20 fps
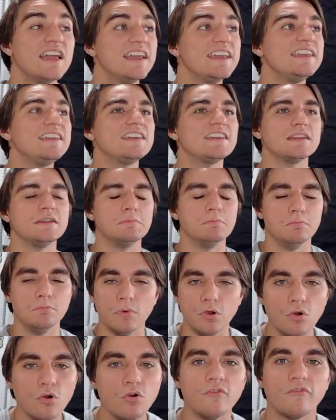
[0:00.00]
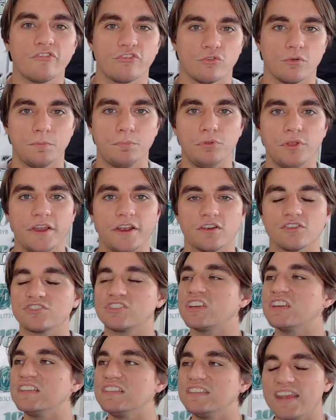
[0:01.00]
He can move through players.
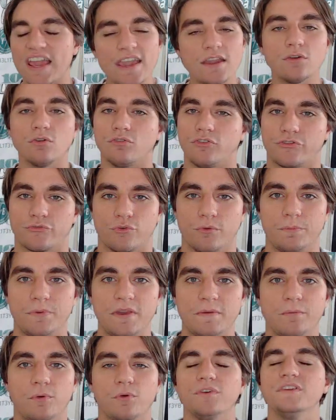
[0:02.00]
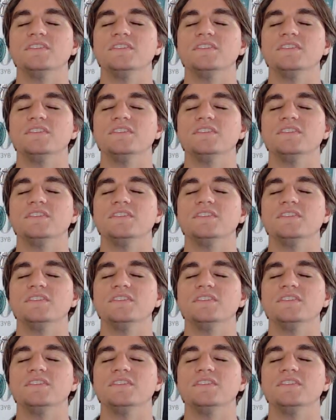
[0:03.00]
He can dangle through people.